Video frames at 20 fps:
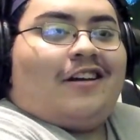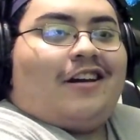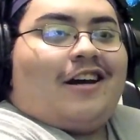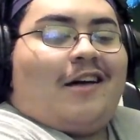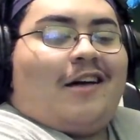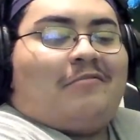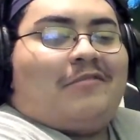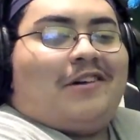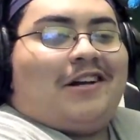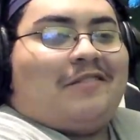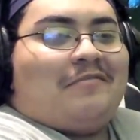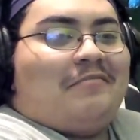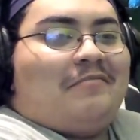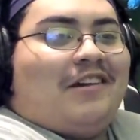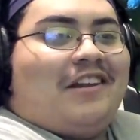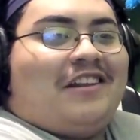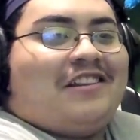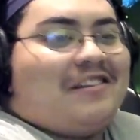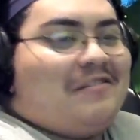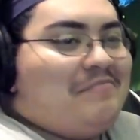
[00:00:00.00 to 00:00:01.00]
I'm gonna
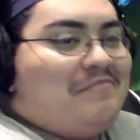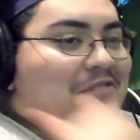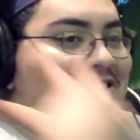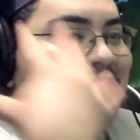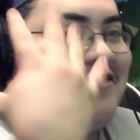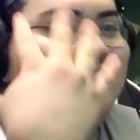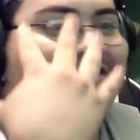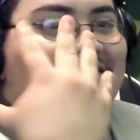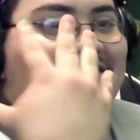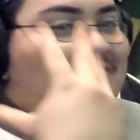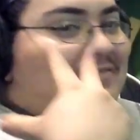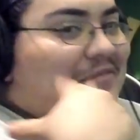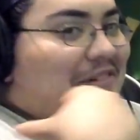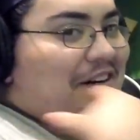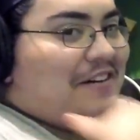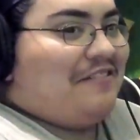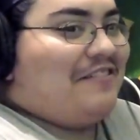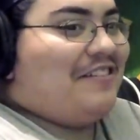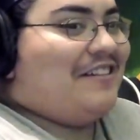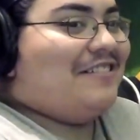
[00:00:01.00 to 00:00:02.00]
miss the music
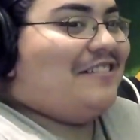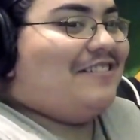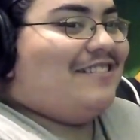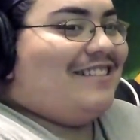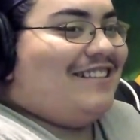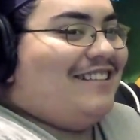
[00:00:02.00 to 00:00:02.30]
where we don't